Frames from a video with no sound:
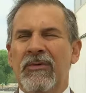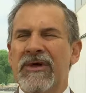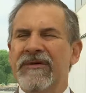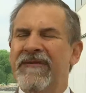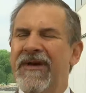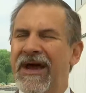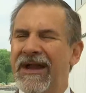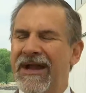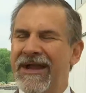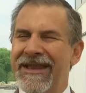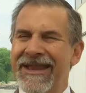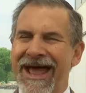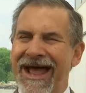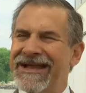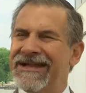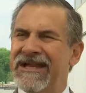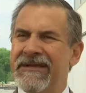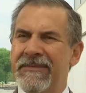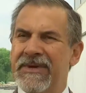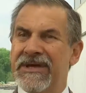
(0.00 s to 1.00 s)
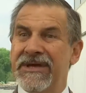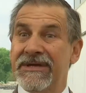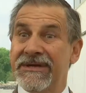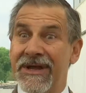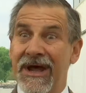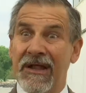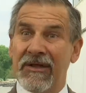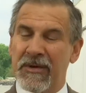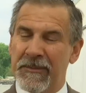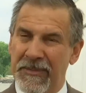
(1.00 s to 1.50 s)
We've got a $90 million
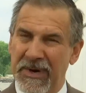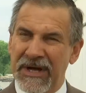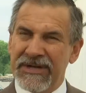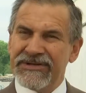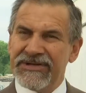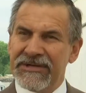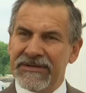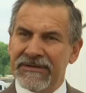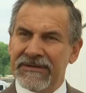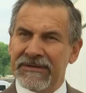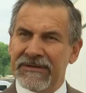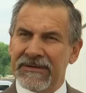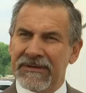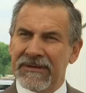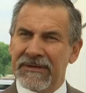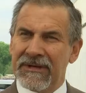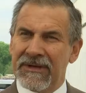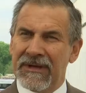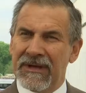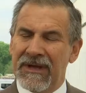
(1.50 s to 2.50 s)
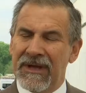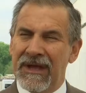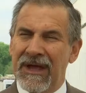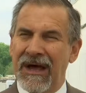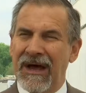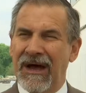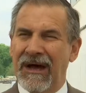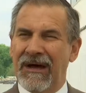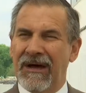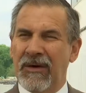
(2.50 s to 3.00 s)
budget
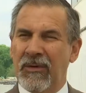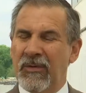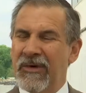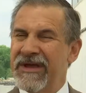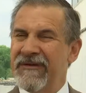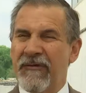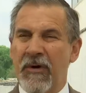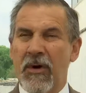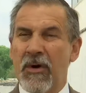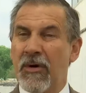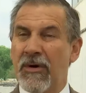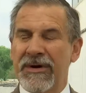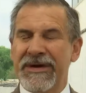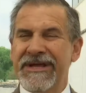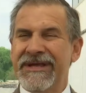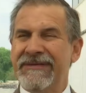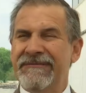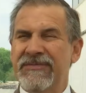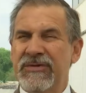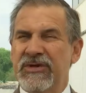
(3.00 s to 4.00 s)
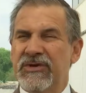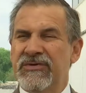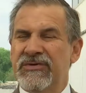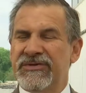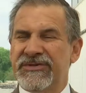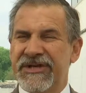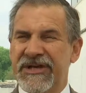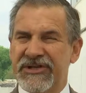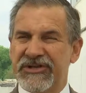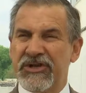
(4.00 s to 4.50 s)
uh, we've already
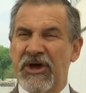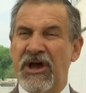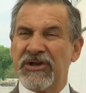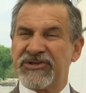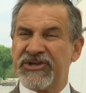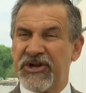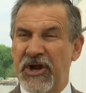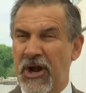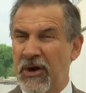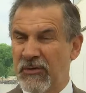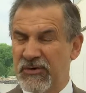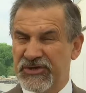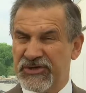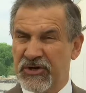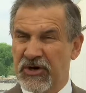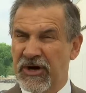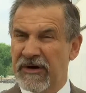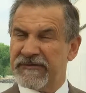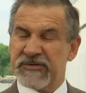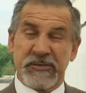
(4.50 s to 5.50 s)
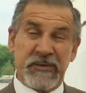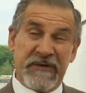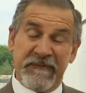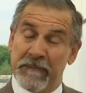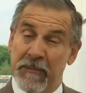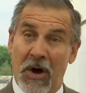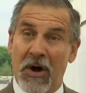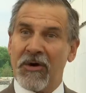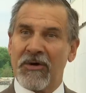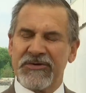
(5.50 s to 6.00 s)
used exhausted our reserves. We've
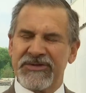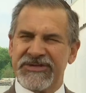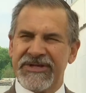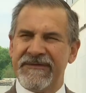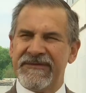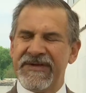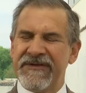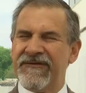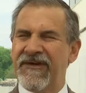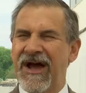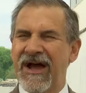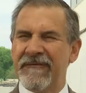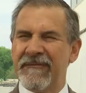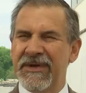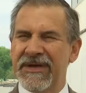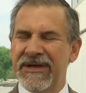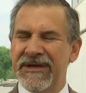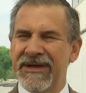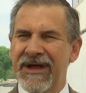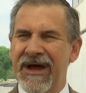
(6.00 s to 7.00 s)
borrowed $75 million.